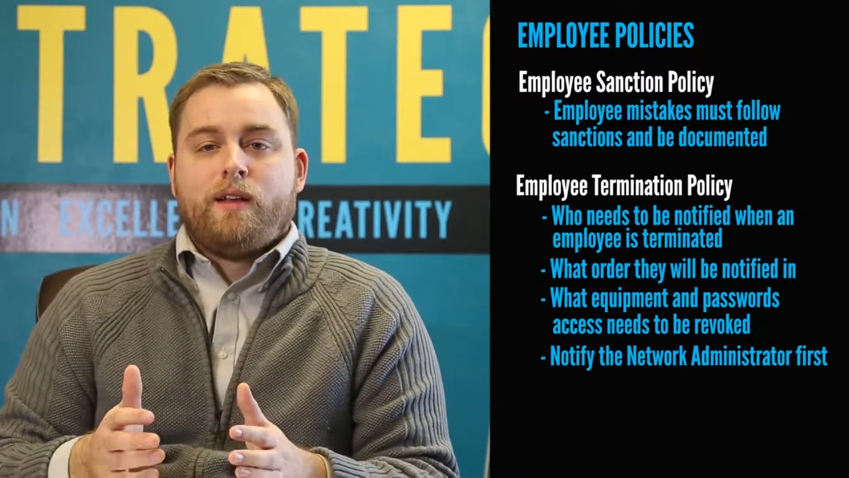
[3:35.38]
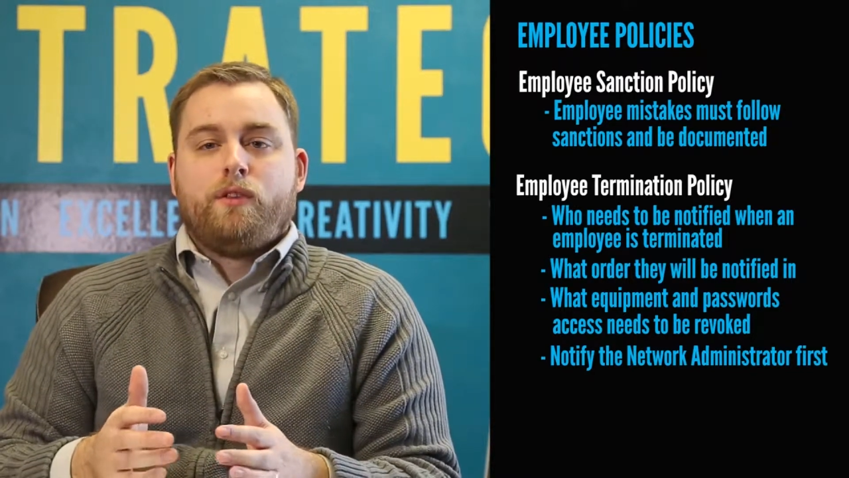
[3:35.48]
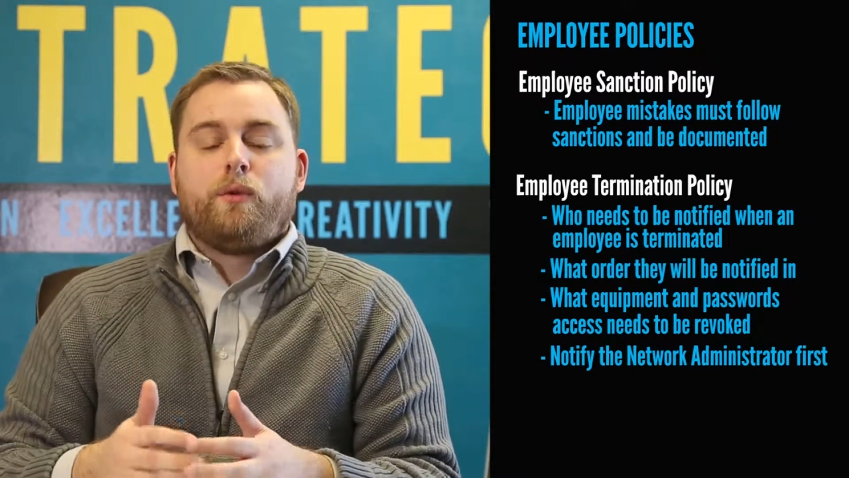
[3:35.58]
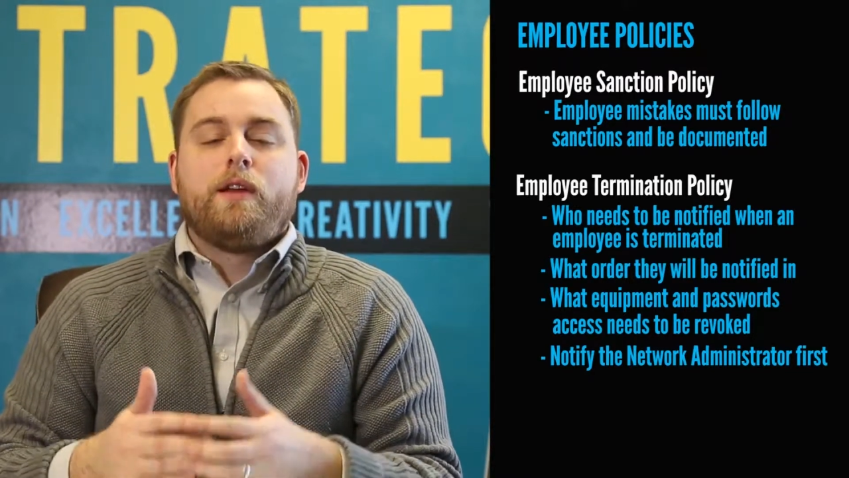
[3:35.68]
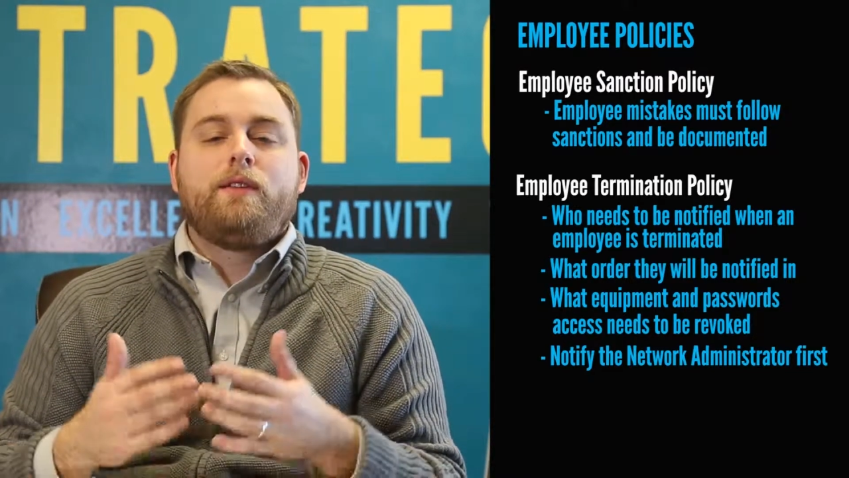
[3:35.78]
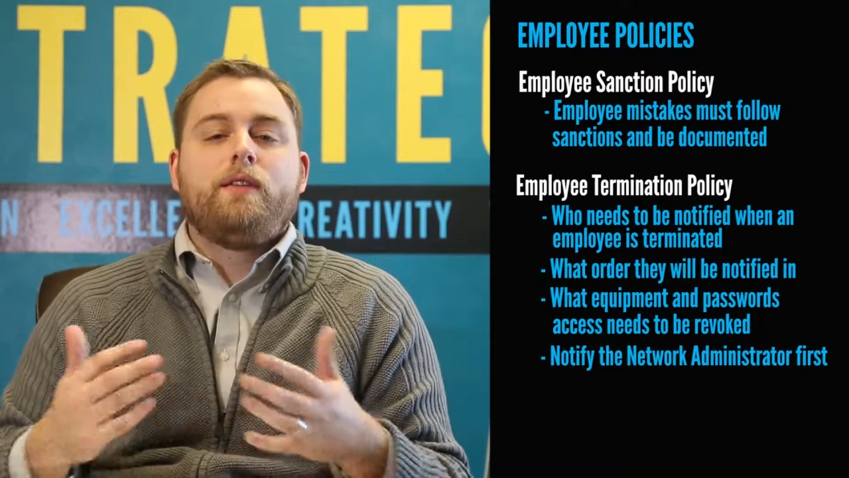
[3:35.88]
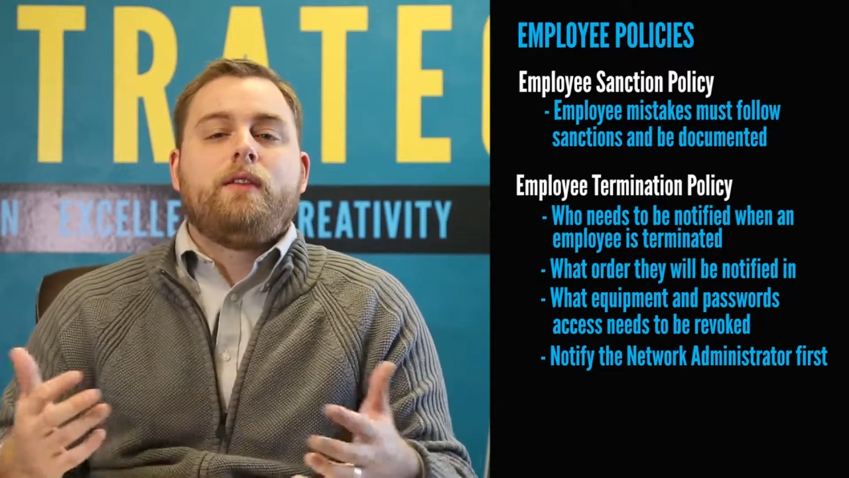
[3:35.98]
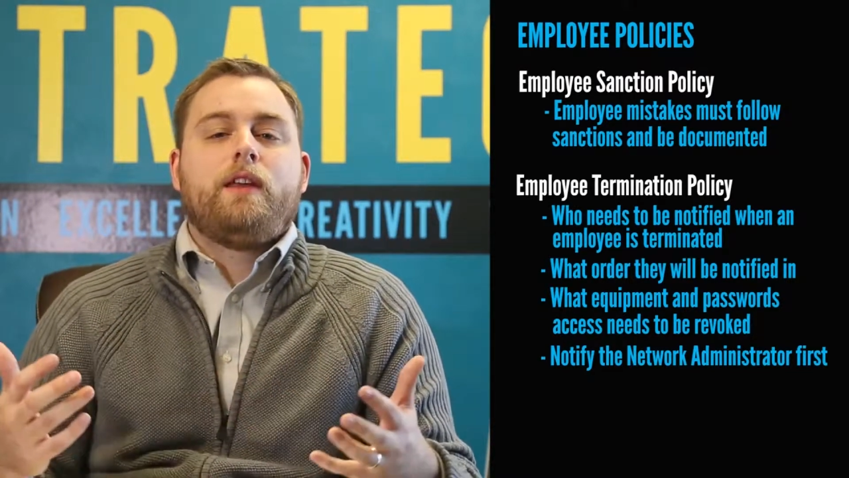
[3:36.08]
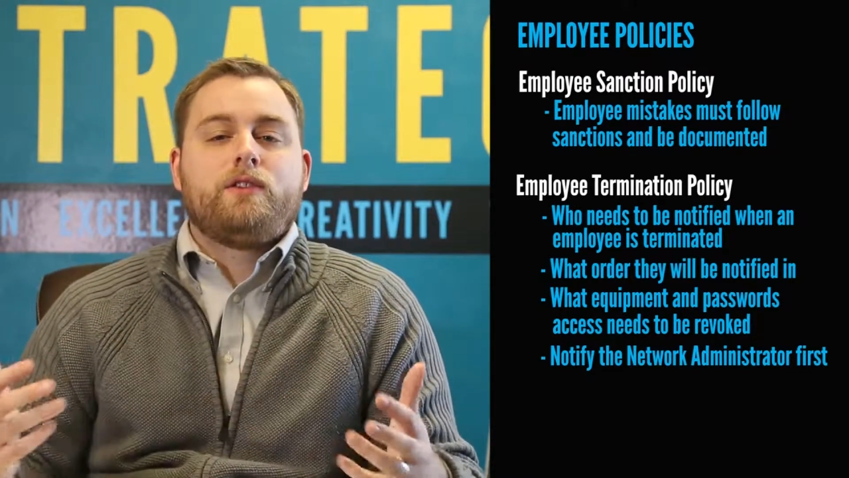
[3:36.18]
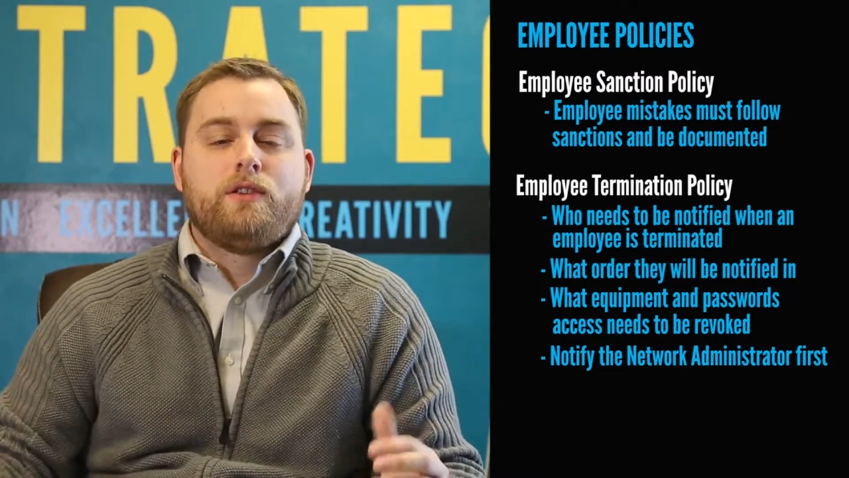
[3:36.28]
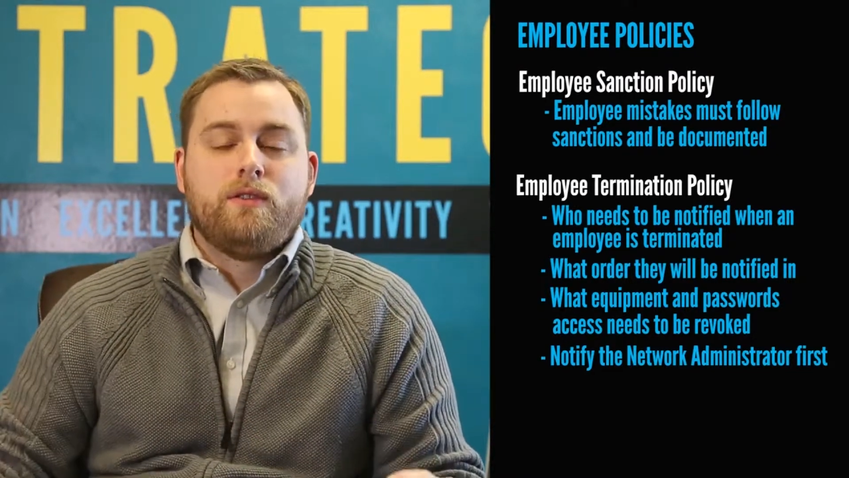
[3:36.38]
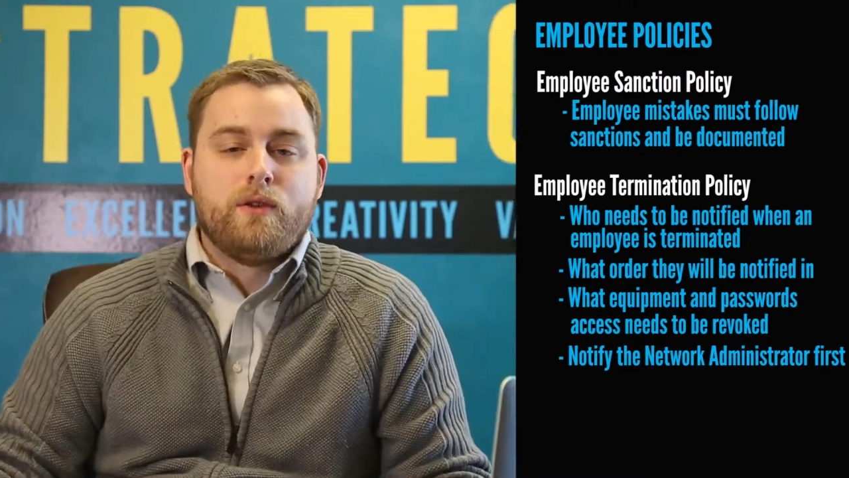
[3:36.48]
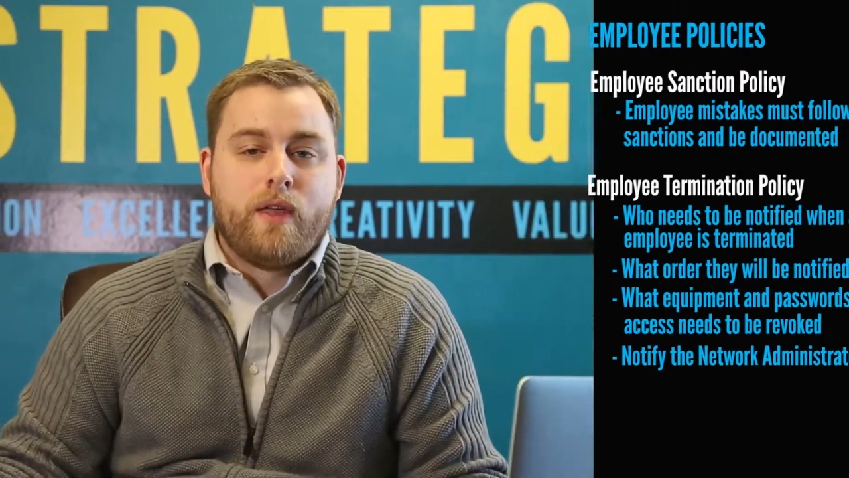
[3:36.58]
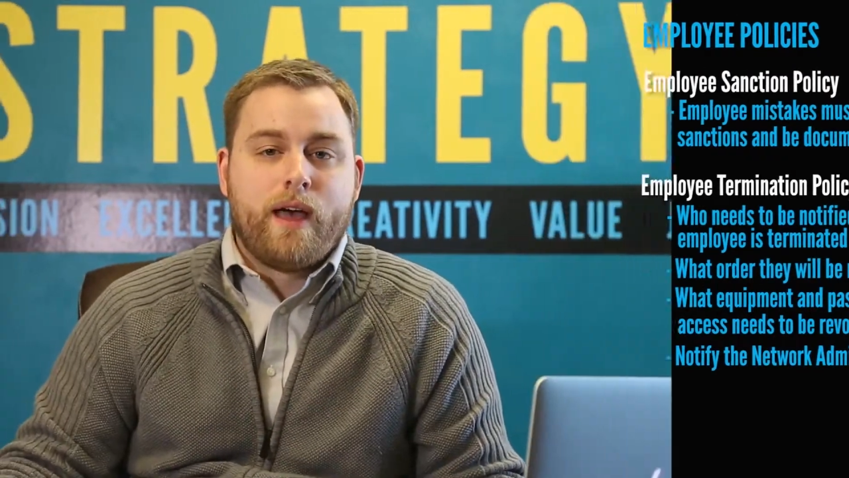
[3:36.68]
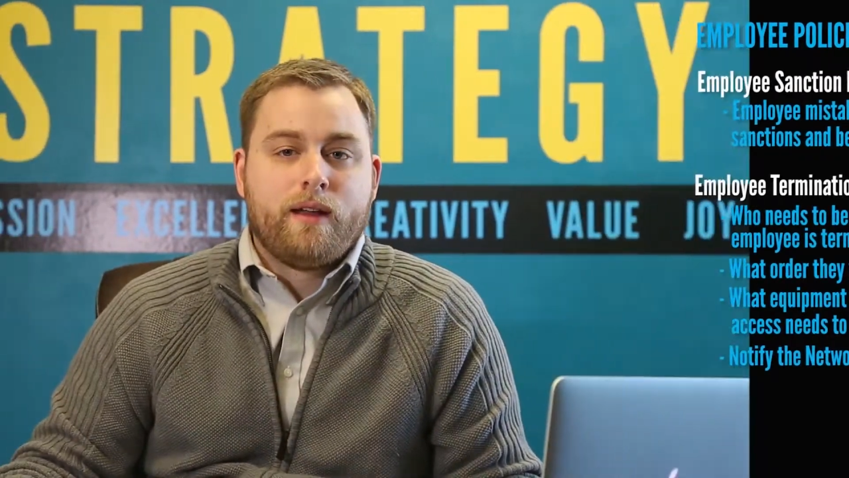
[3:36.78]
The reason that they should
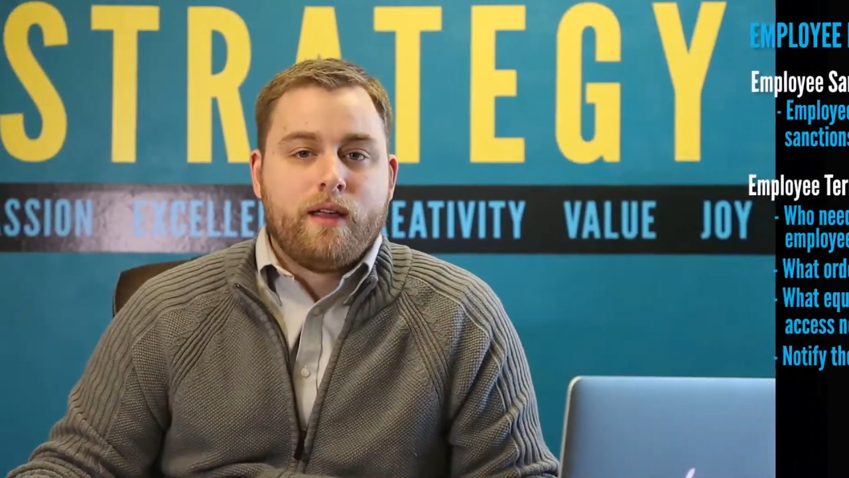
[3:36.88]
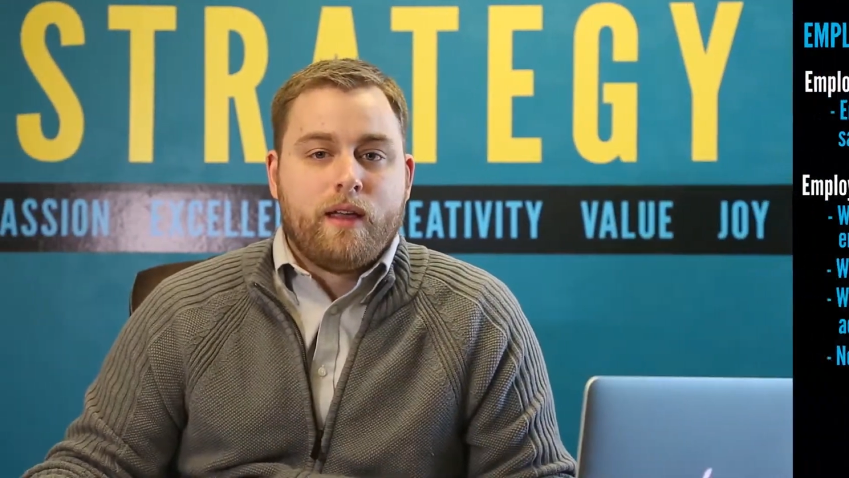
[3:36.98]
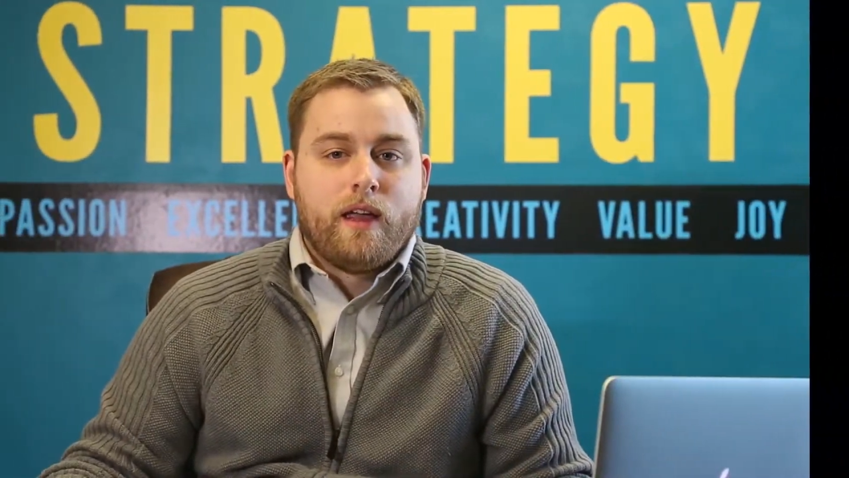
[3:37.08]
do that